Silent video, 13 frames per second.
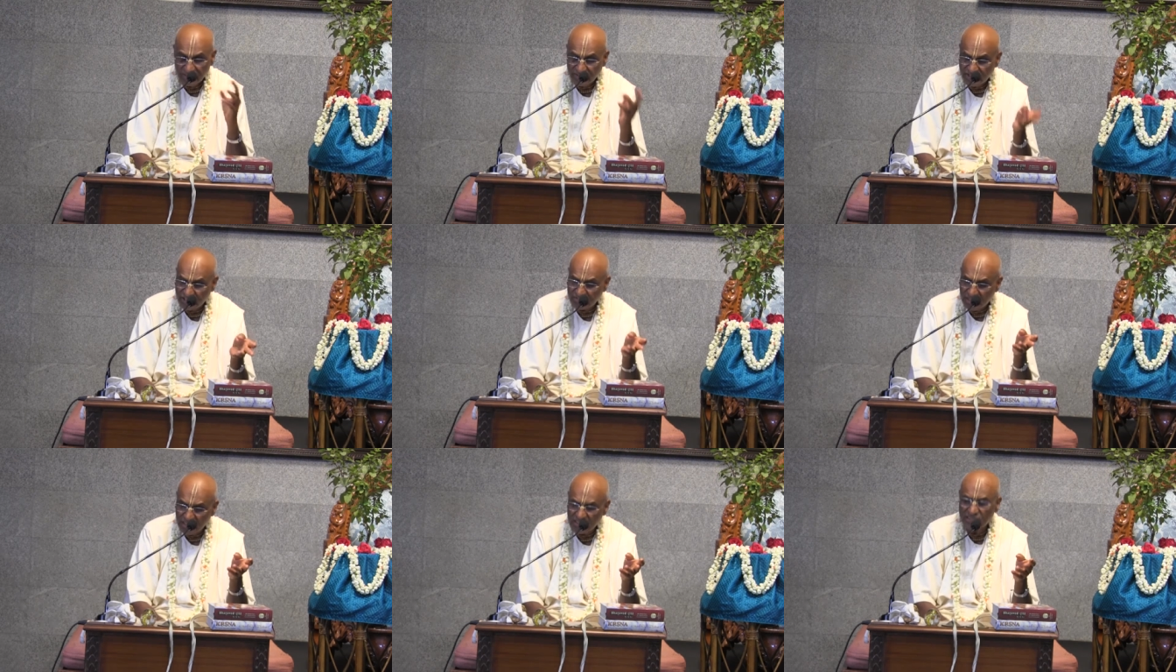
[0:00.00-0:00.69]

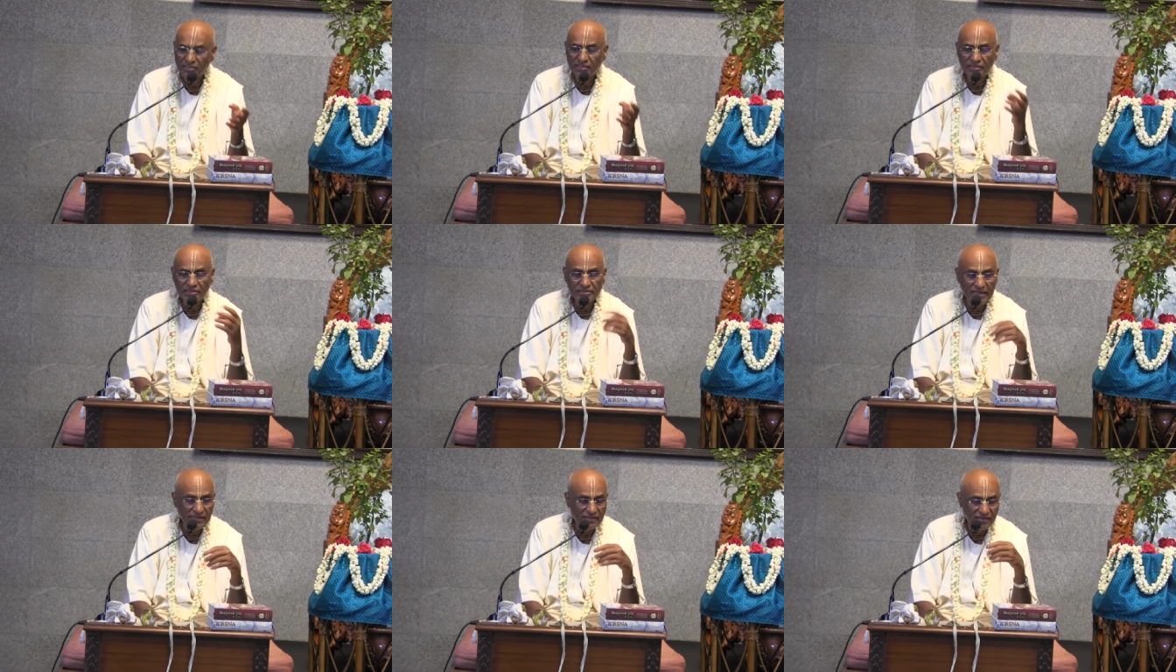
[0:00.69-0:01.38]
Jiva is
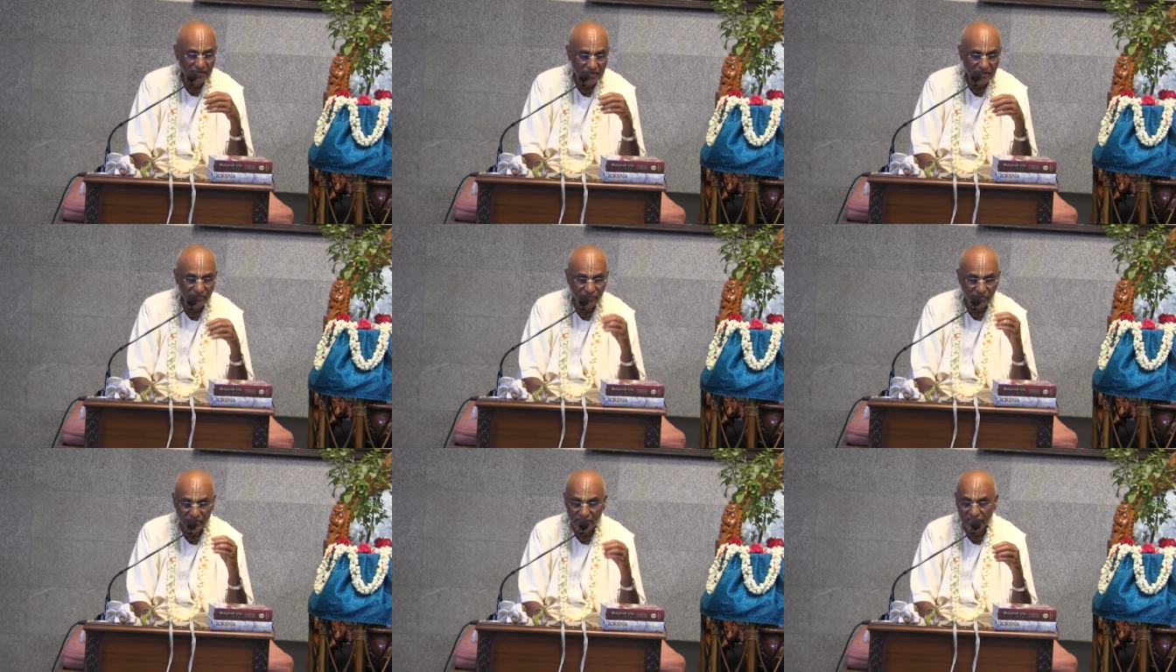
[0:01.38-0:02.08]
another kind
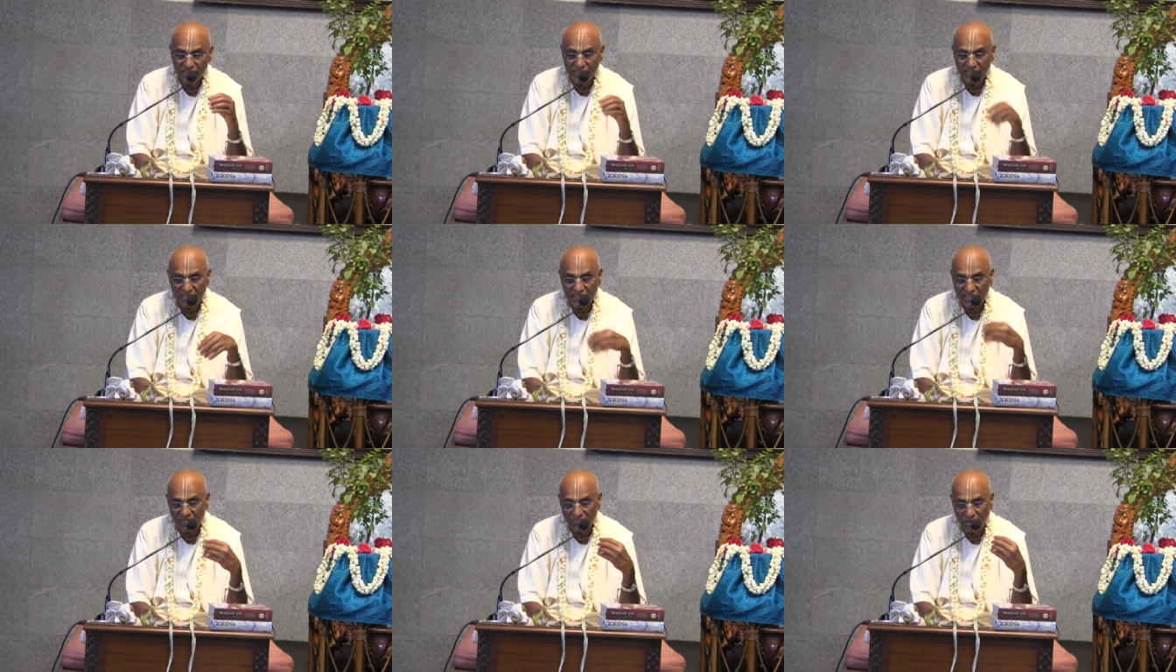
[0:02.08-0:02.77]
of energy that
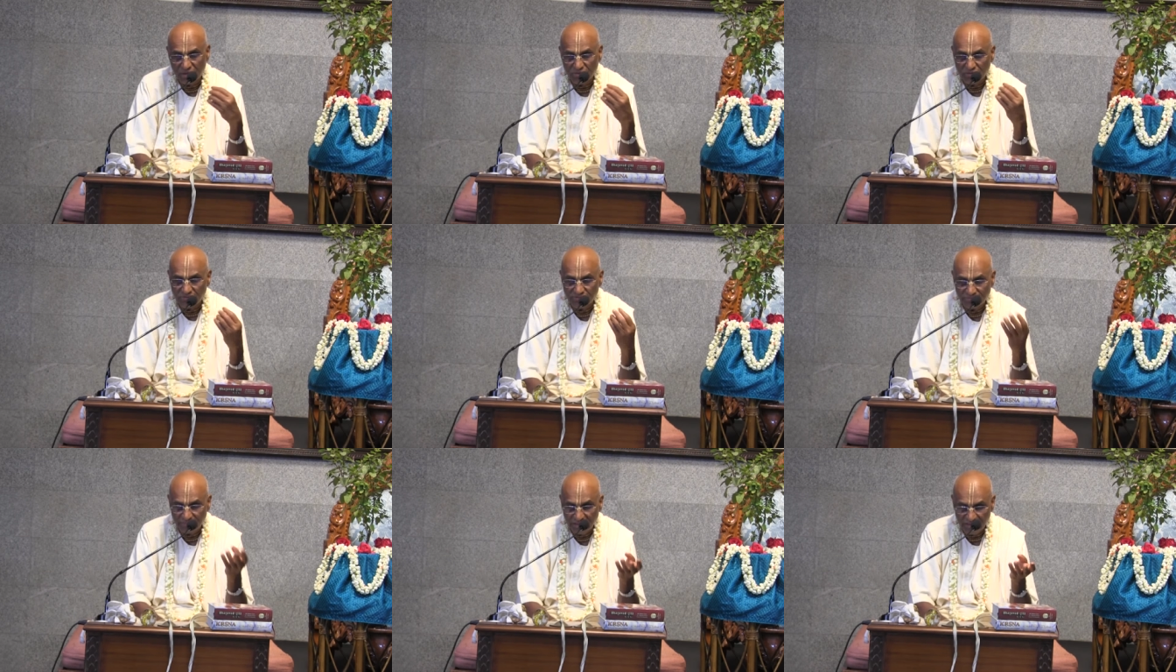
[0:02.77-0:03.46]
has come out of
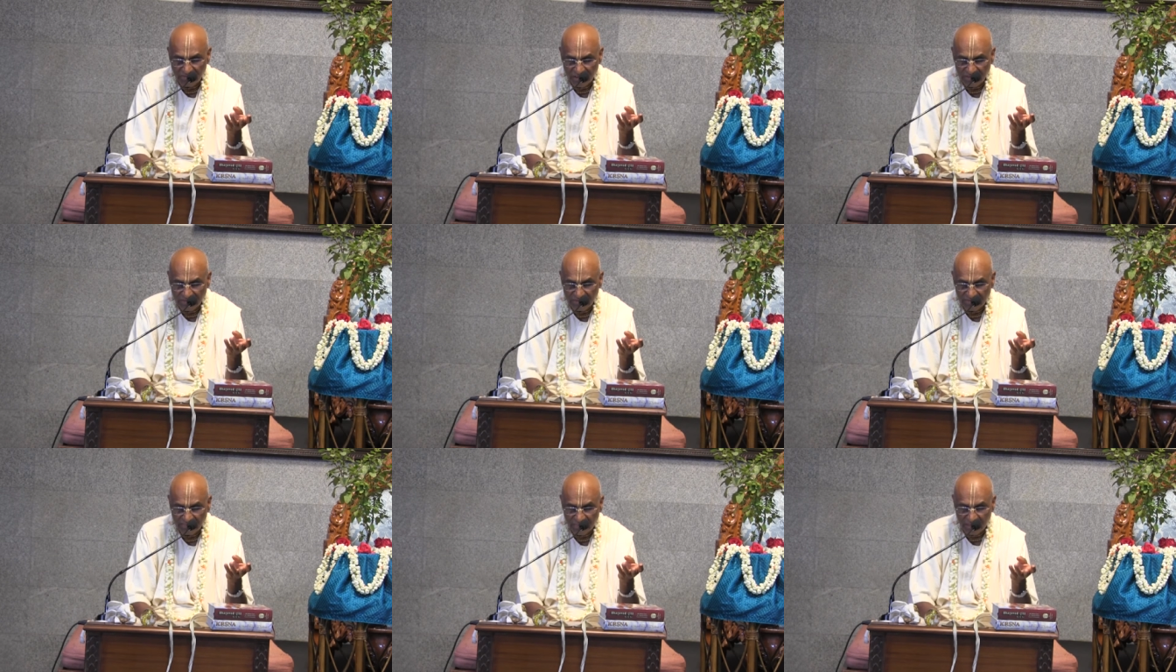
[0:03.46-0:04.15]
Bhagavan.
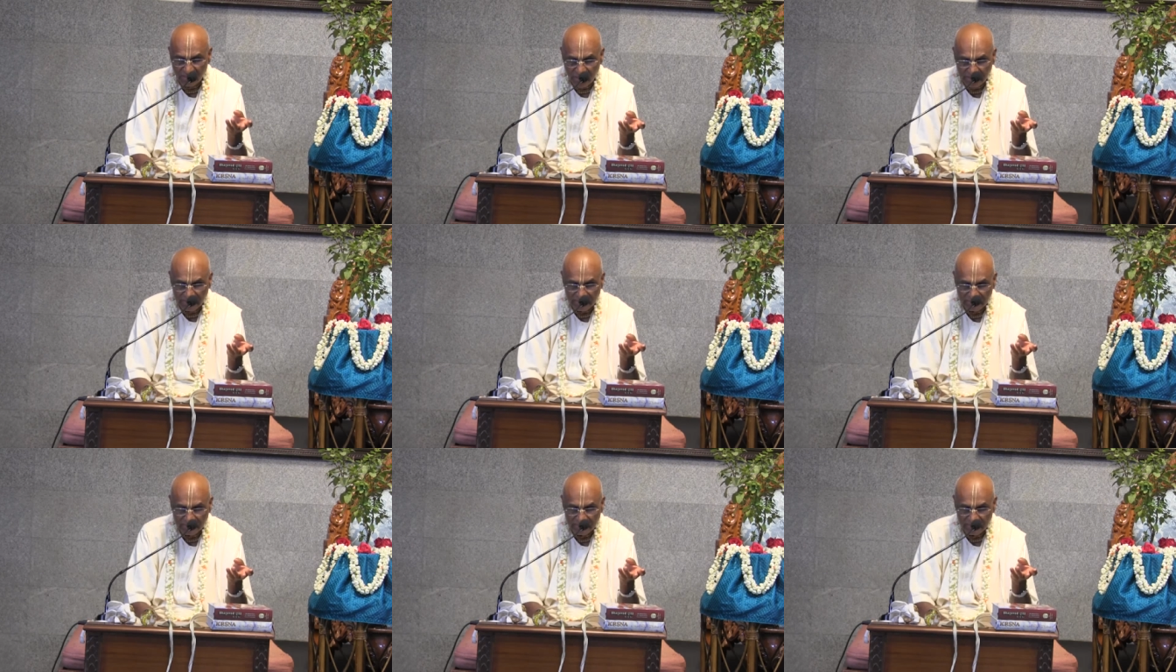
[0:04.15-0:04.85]
Bhagavan.
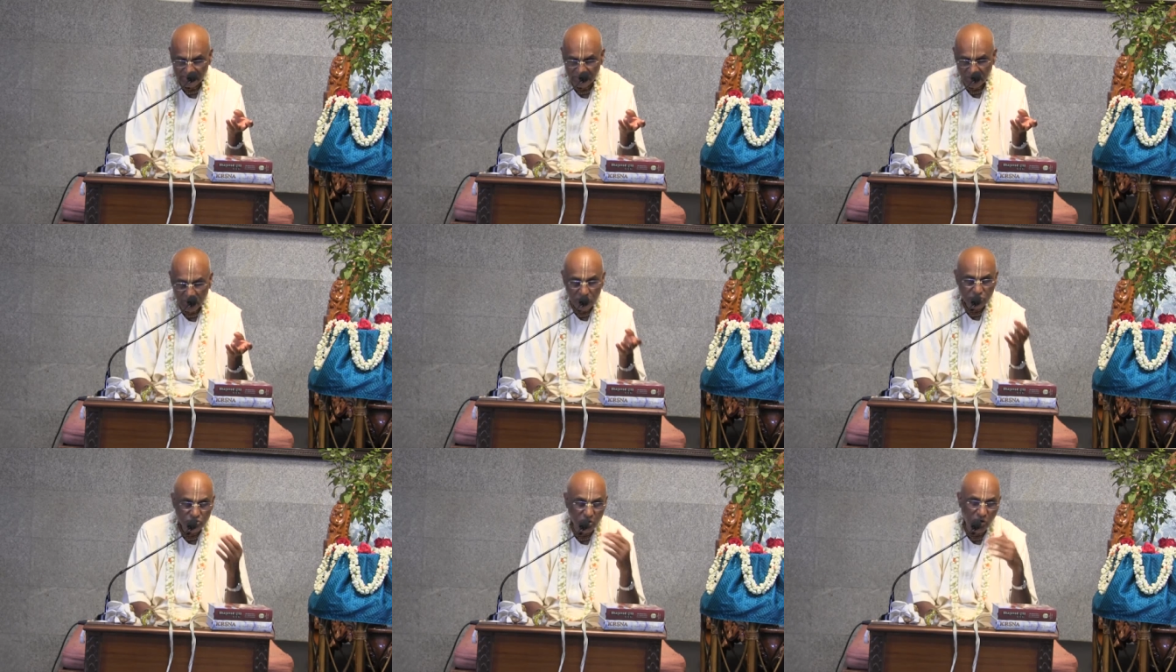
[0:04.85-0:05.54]

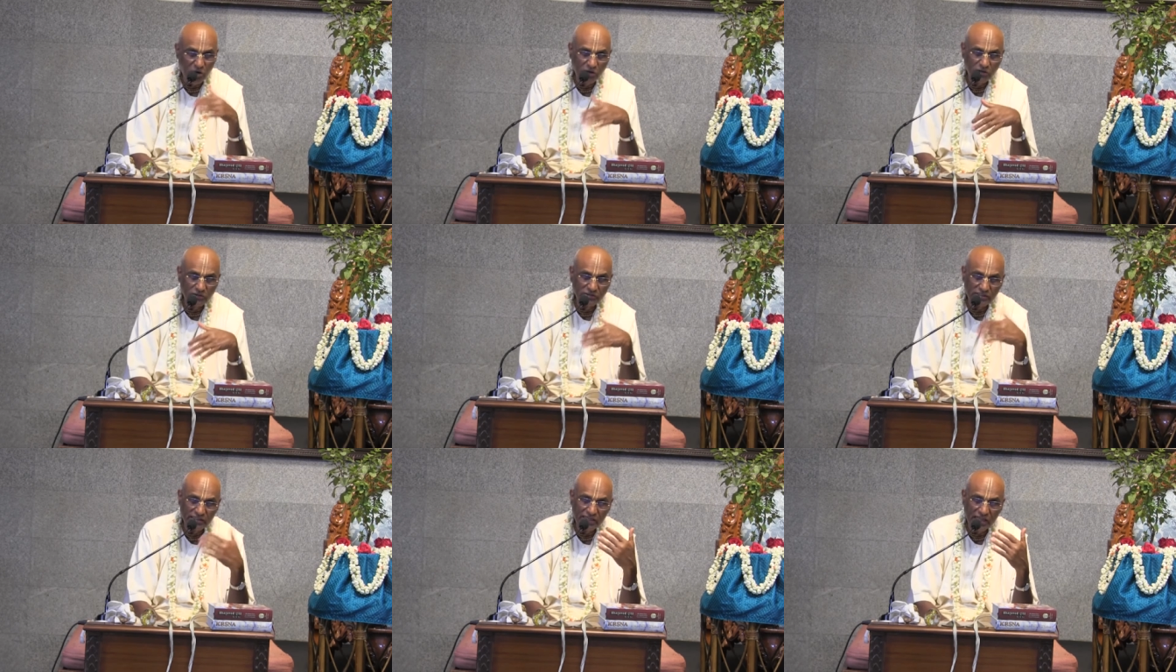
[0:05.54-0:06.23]
So all
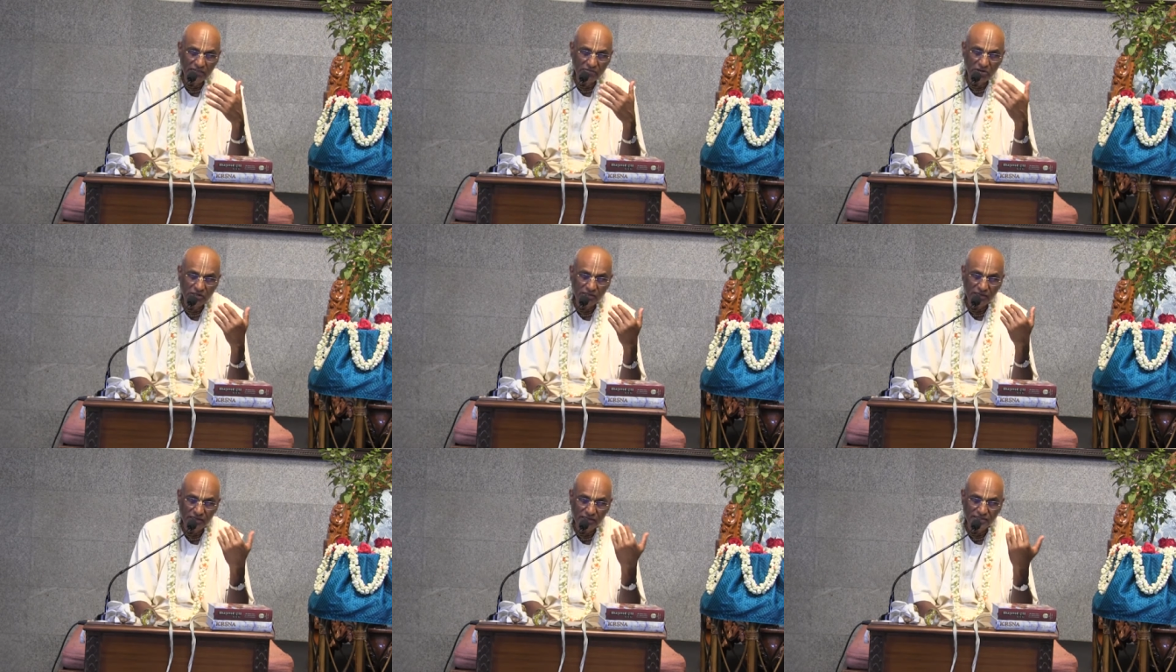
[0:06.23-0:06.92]
three have
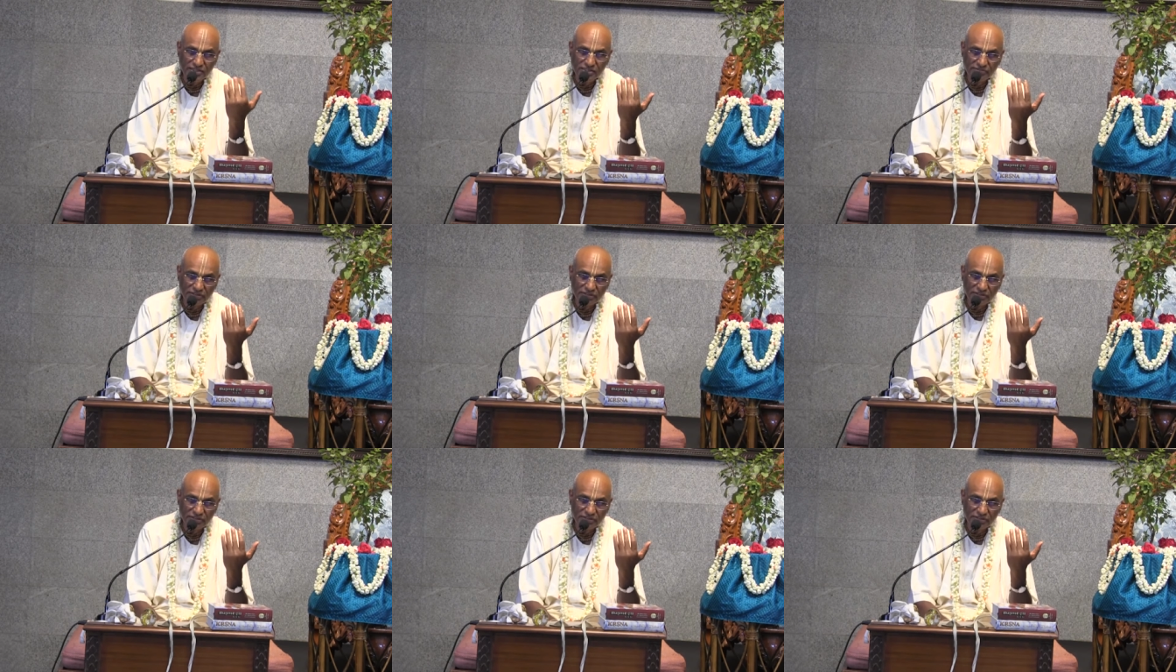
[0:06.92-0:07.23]
got connection